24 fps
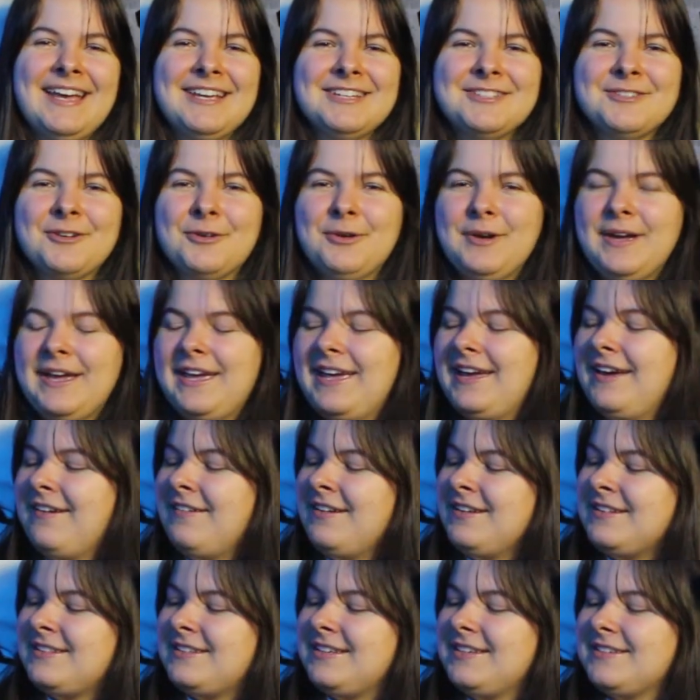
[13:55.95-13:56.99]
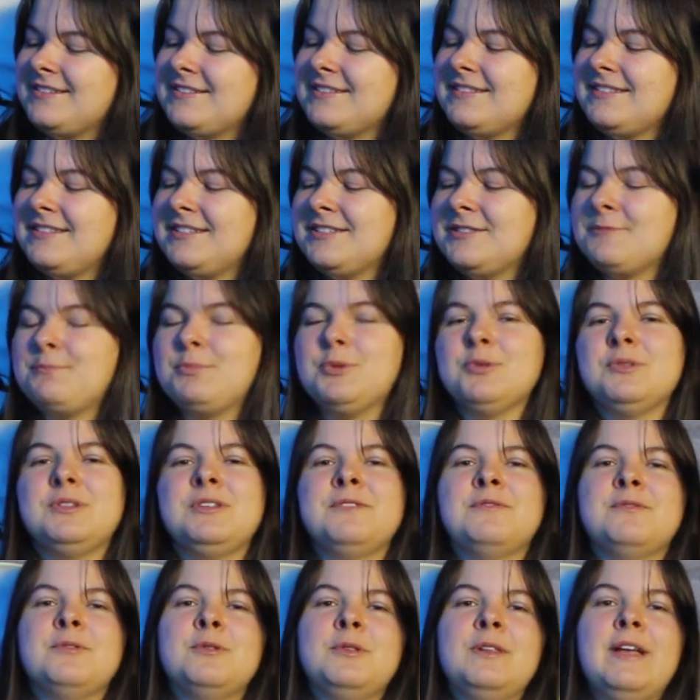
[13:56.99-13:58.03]
So here it is, this
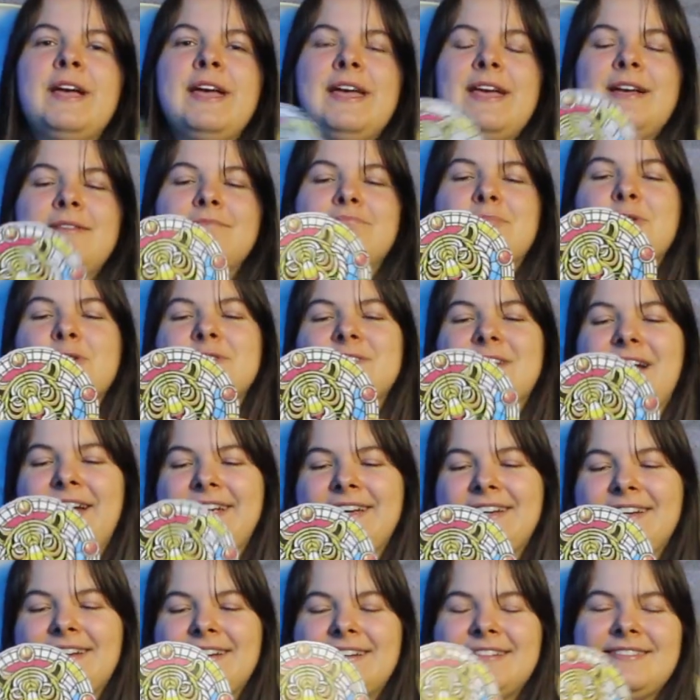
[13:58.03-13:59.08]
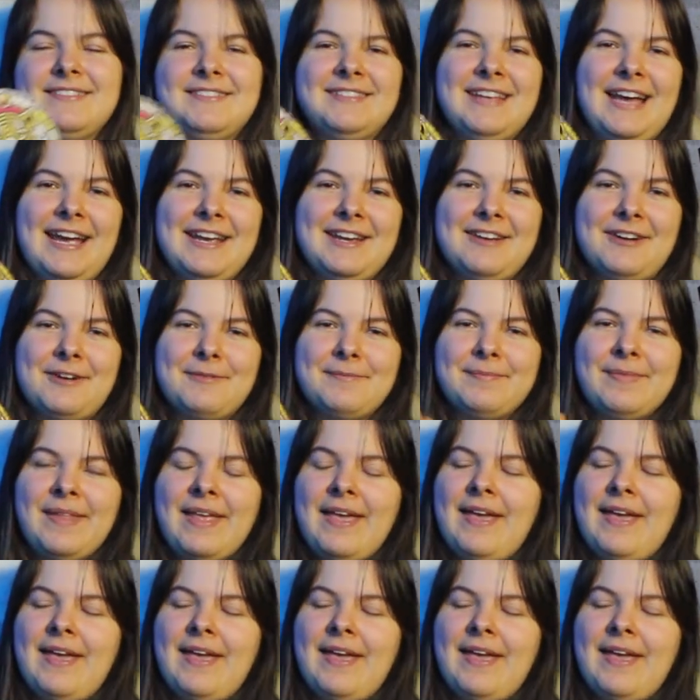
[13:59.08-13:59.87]
beautiful mosaic tiger.